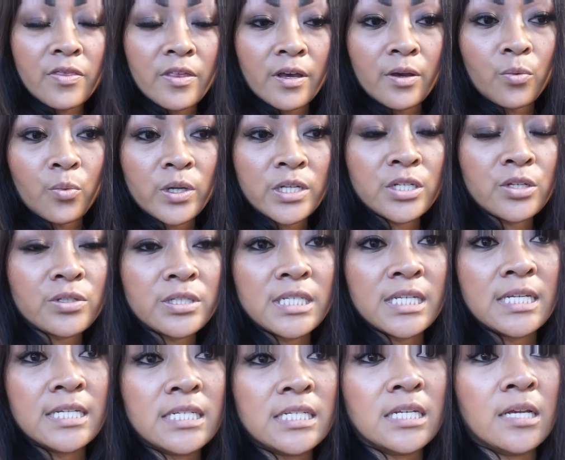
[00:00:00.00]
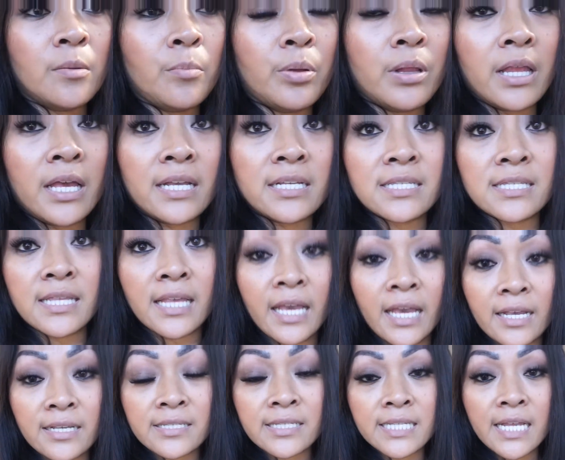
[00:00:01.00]
the window tinting place,
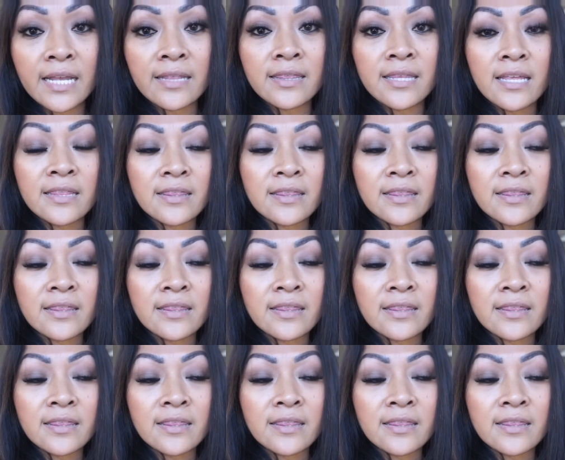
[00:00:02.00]
they said